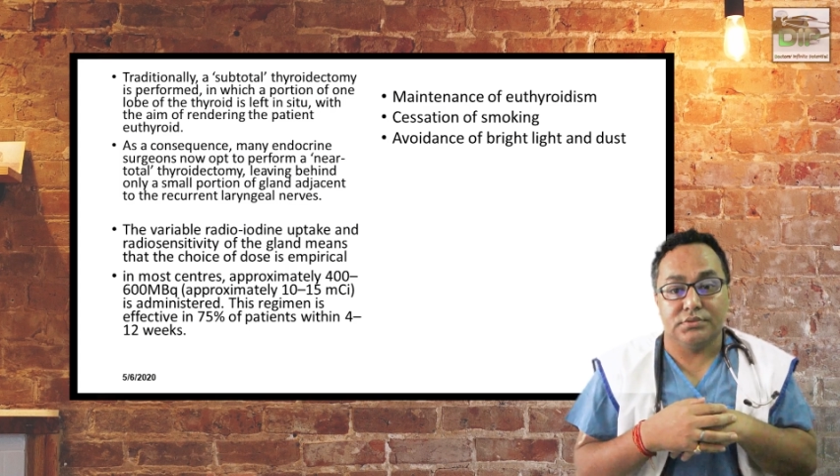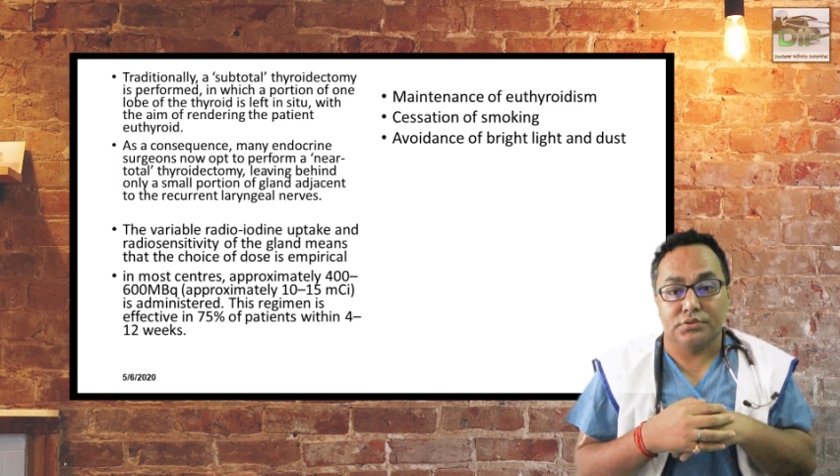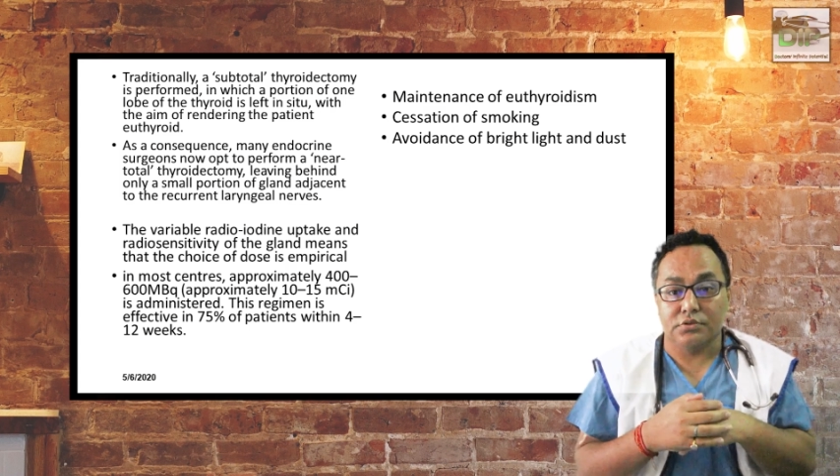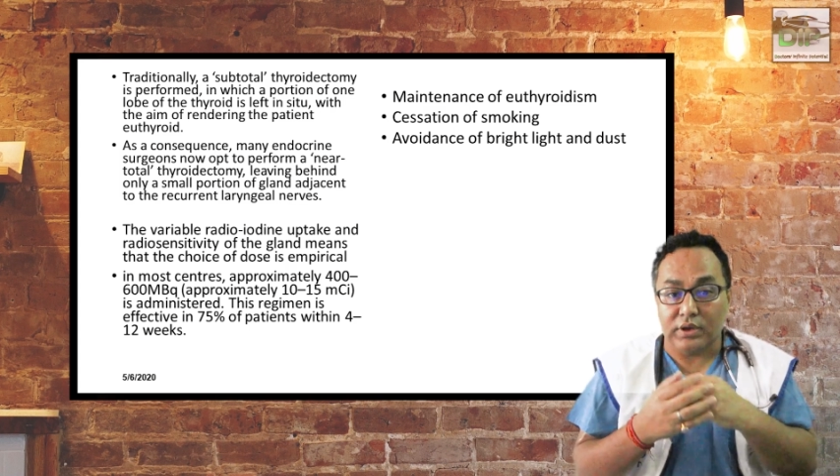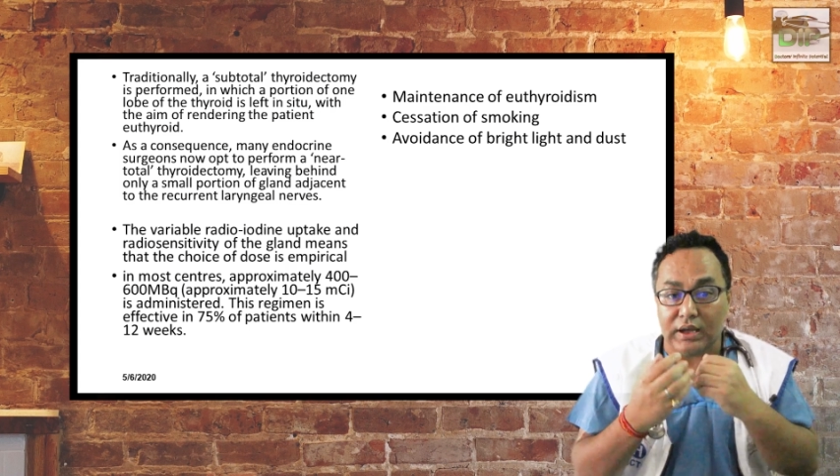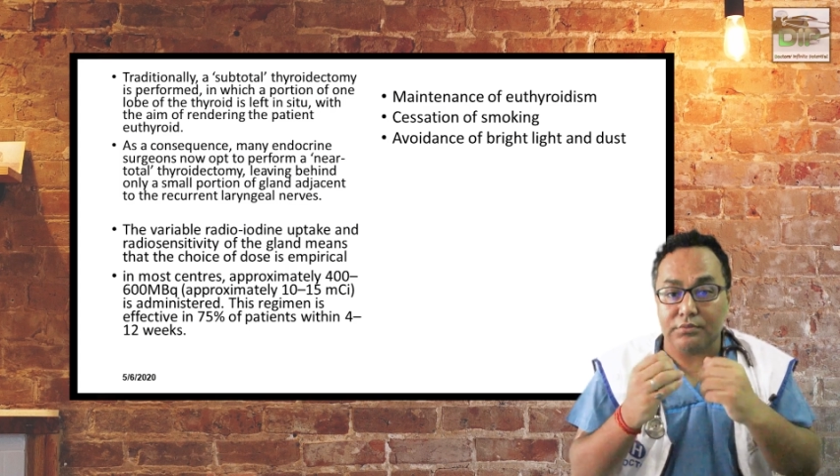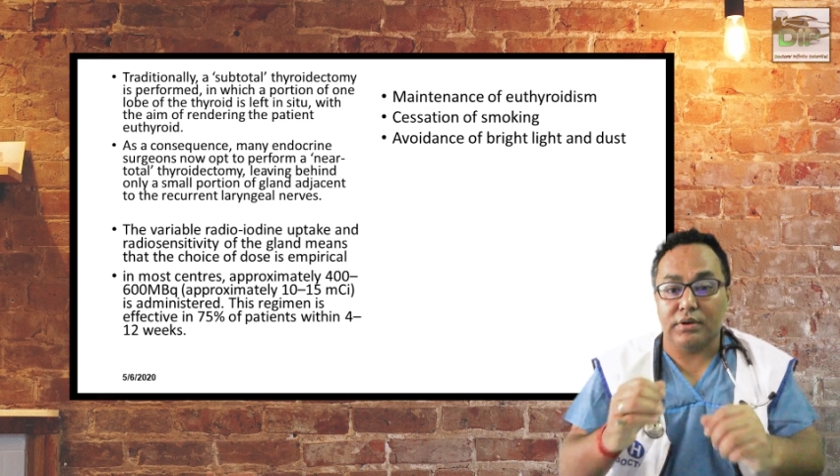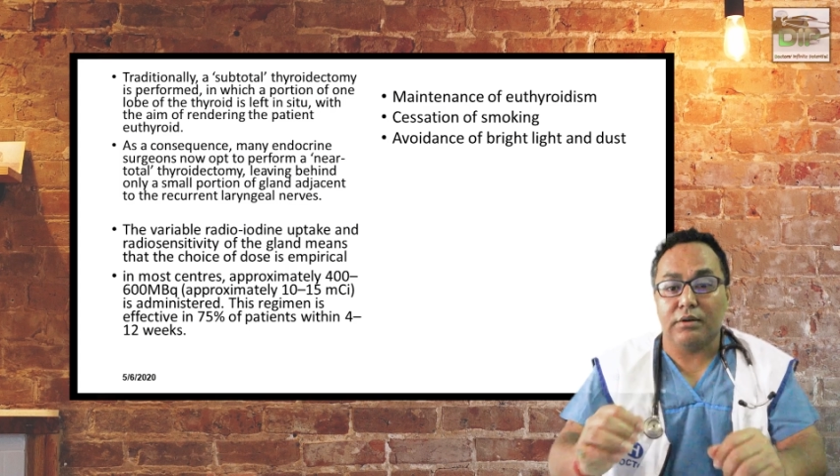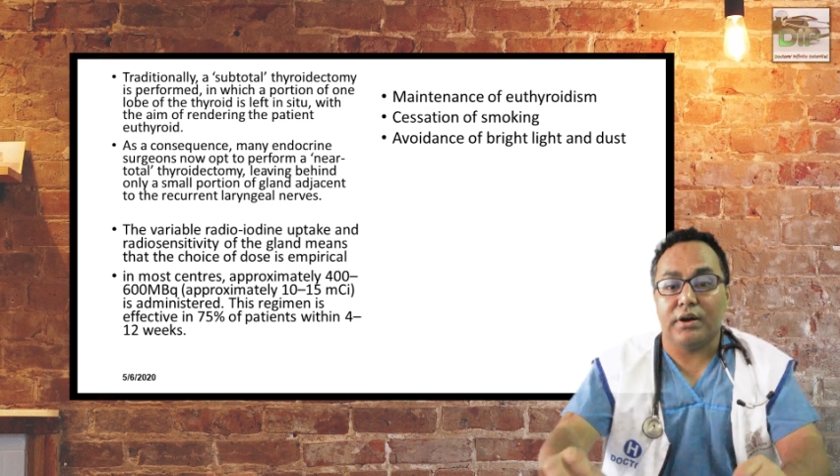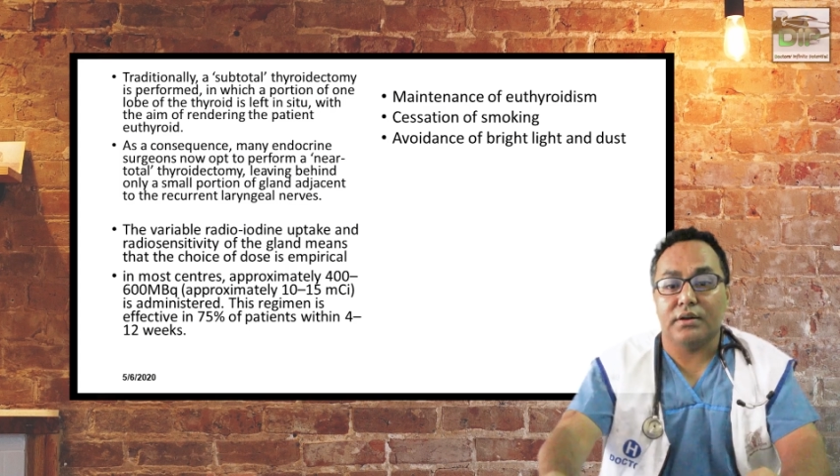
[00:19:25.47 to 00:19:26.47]
So you have to
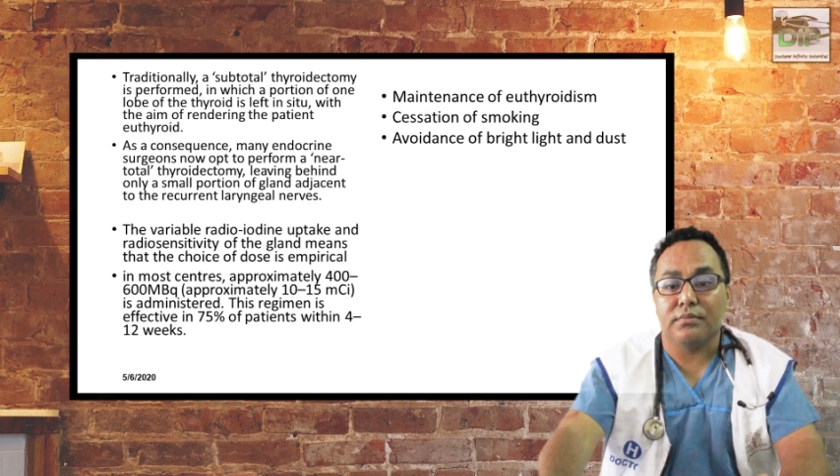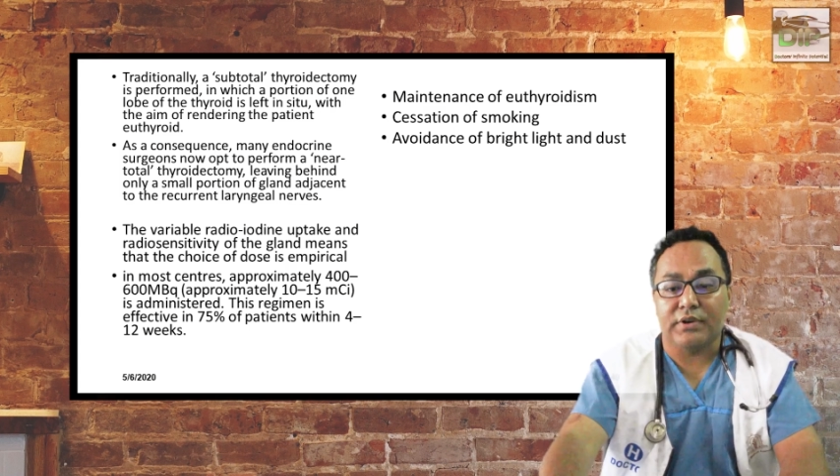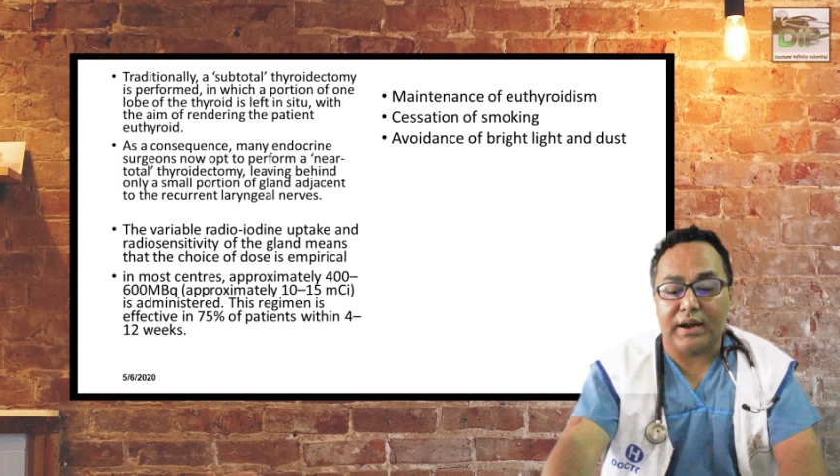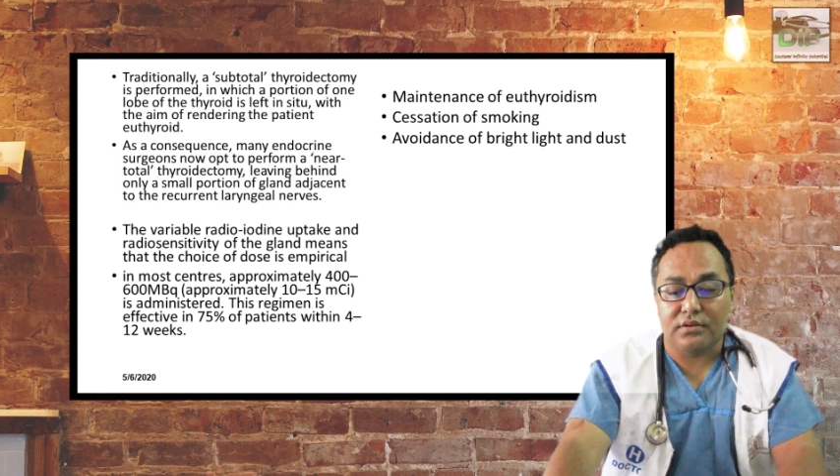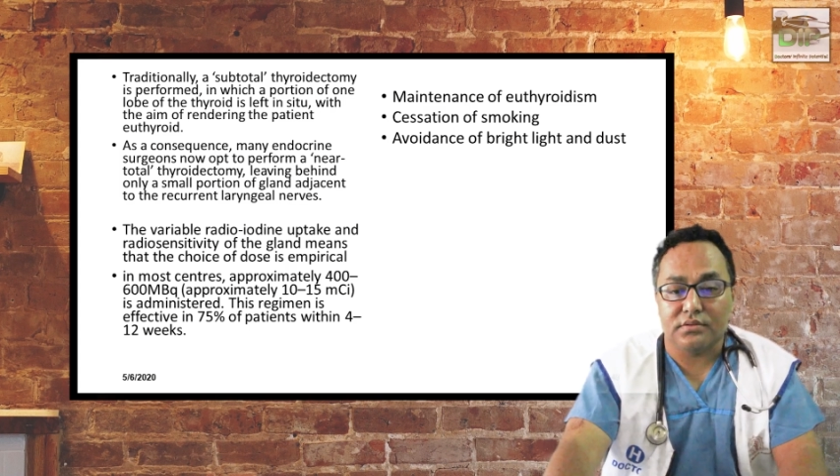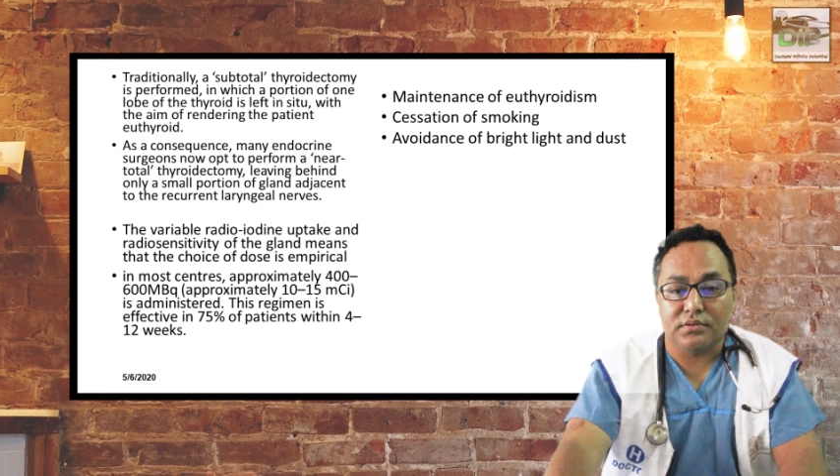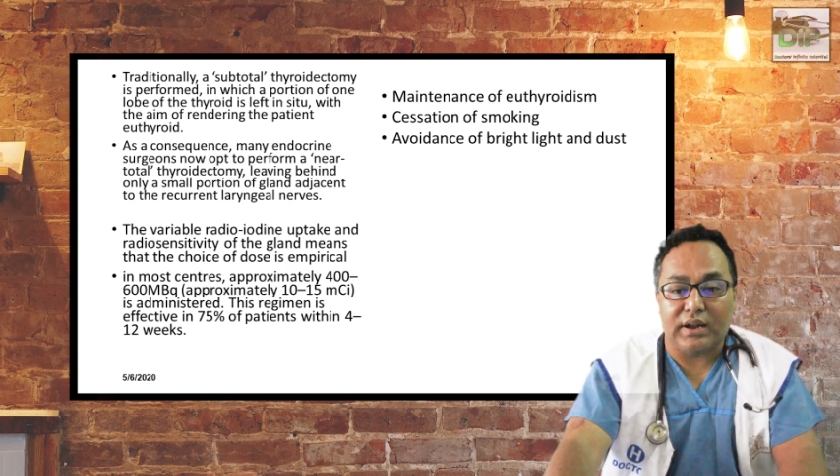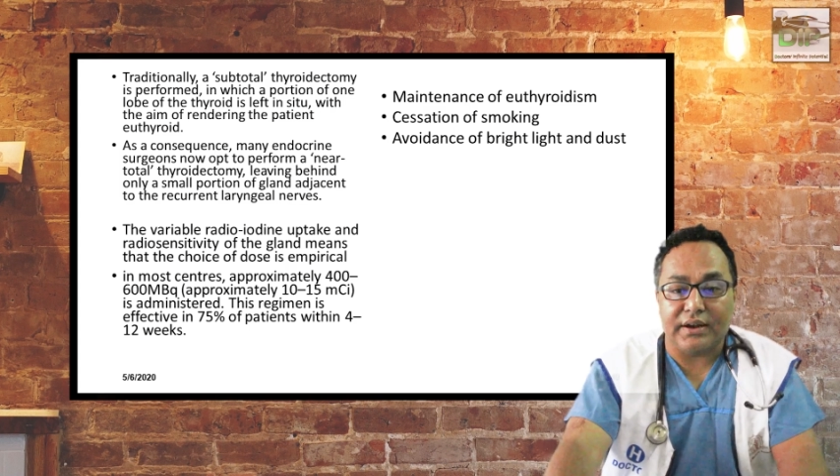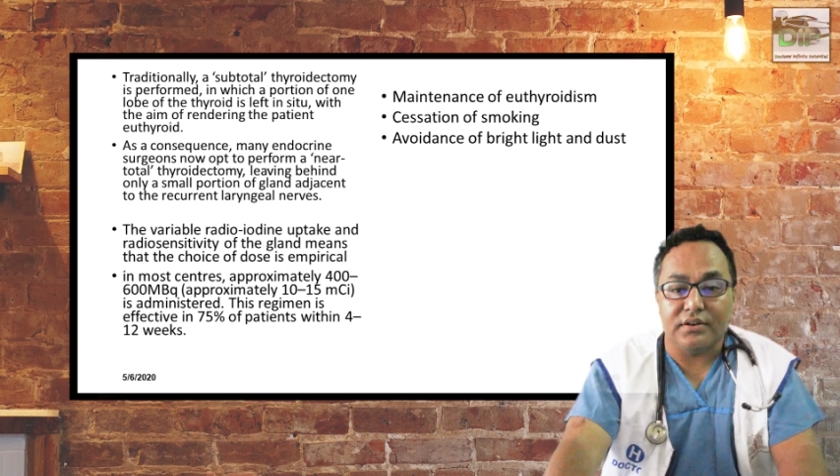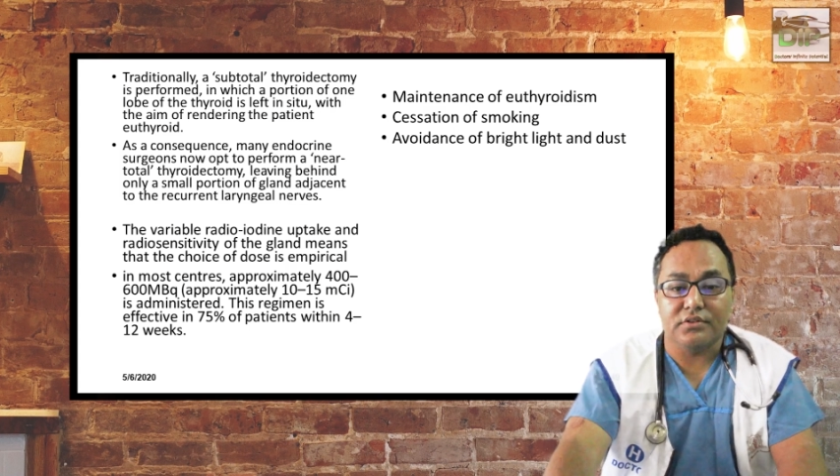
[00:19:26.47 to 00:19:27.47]
avoid the bright
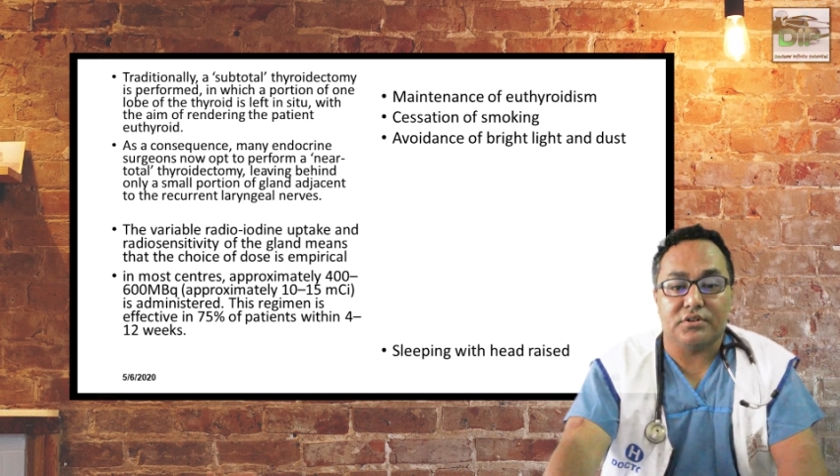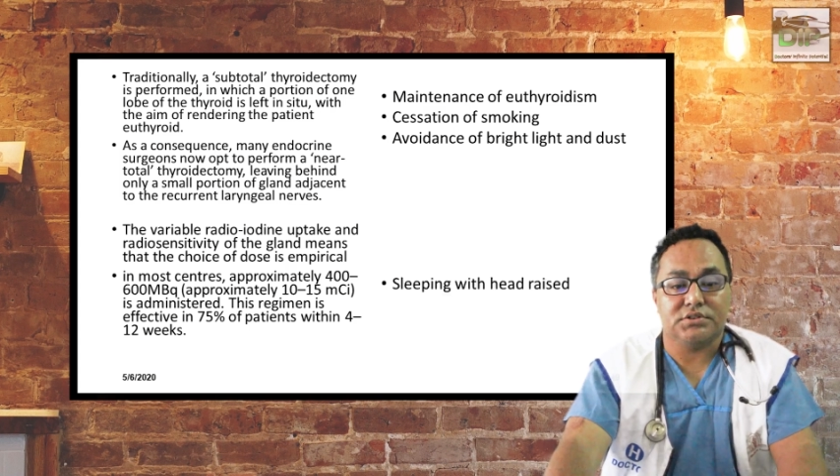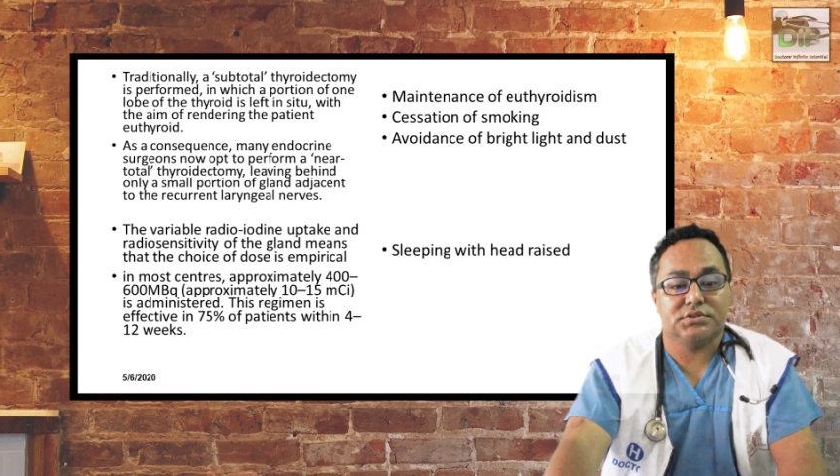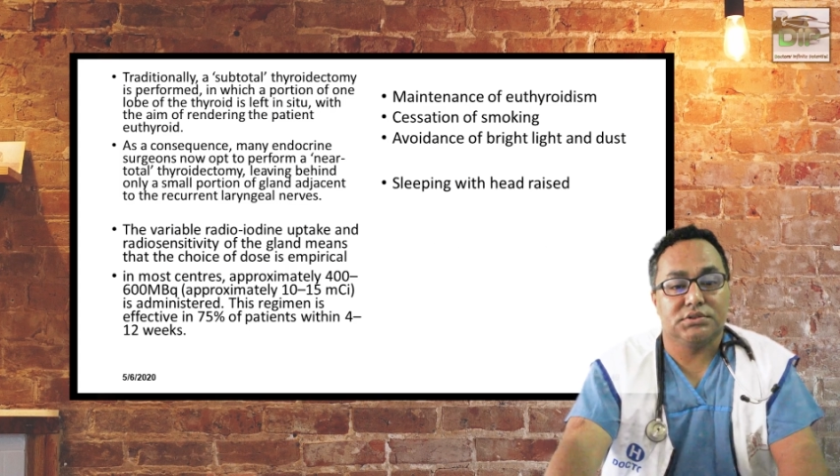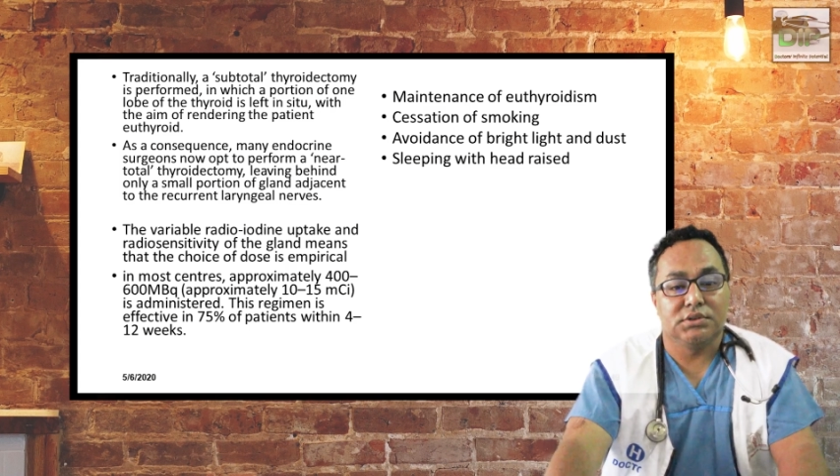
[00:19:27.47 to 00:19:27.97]
light and dust.